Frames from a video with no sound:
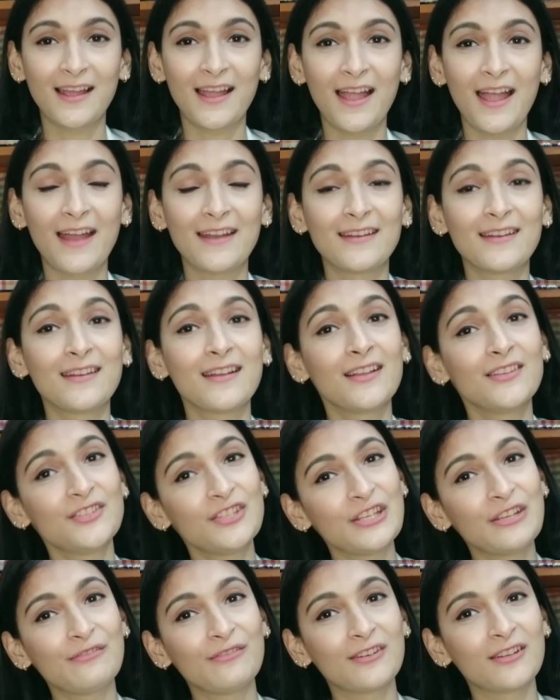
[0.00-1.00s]
and an
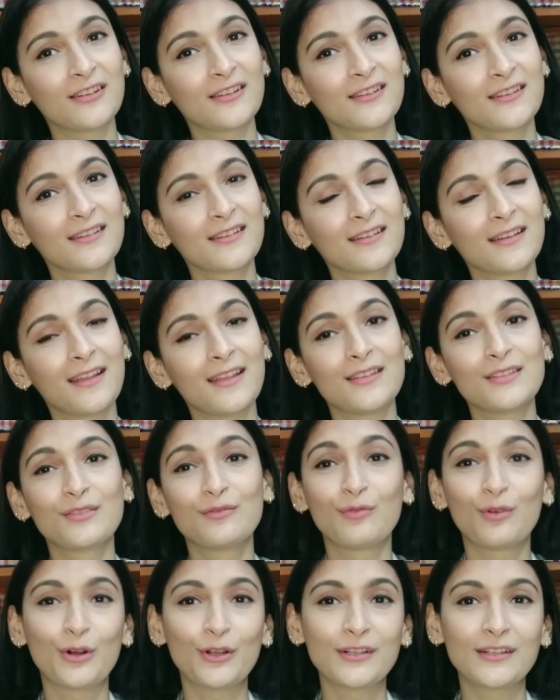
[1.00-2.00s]
achiever is
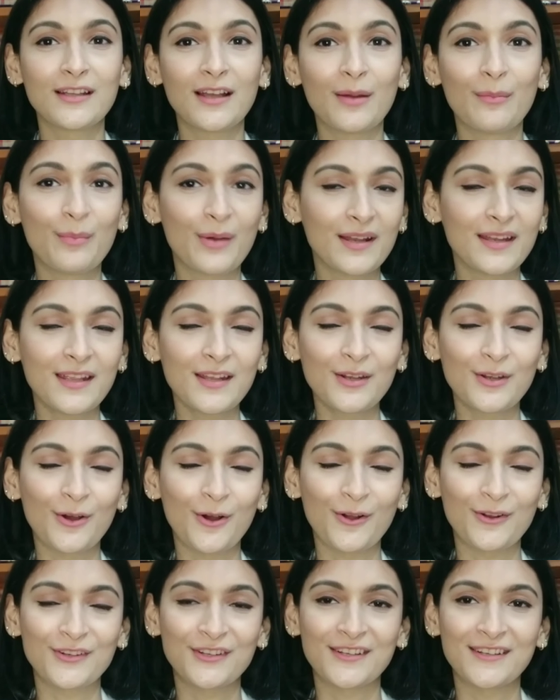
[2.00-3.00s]
what a budding
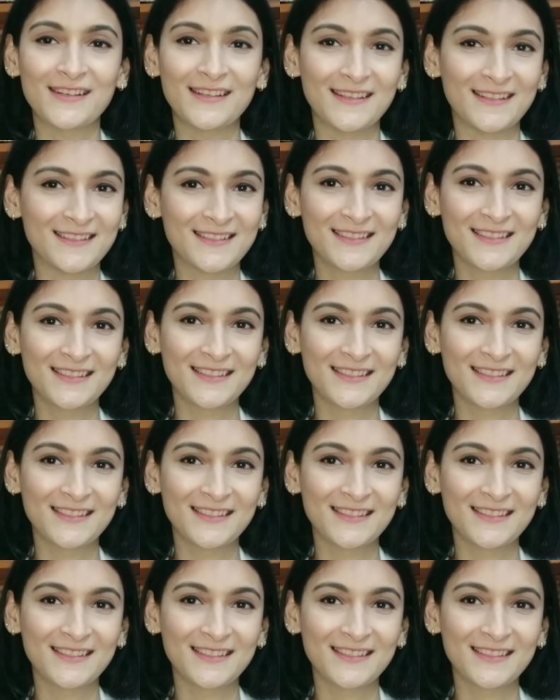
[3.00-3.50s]
doctor is.